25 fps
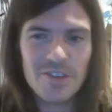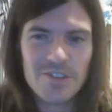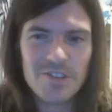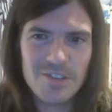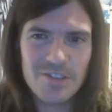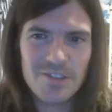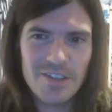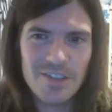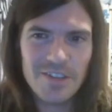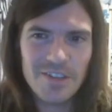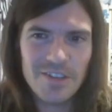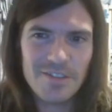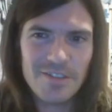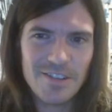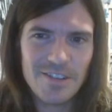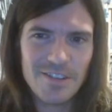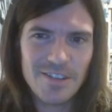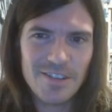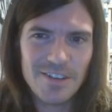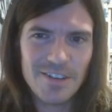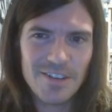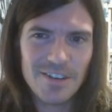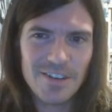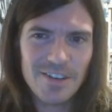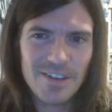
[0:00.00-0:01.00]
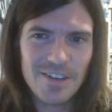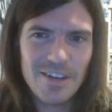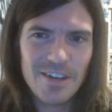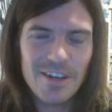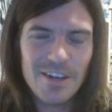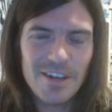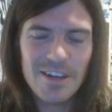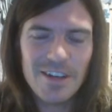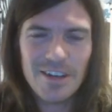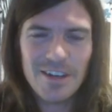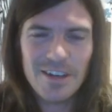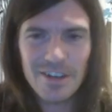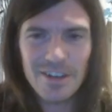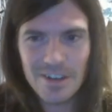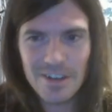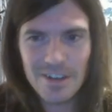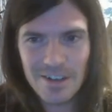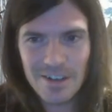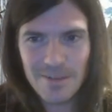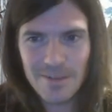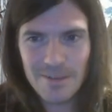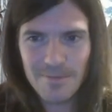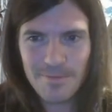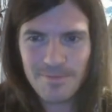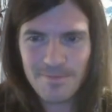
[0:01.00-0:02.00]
definitely. Um,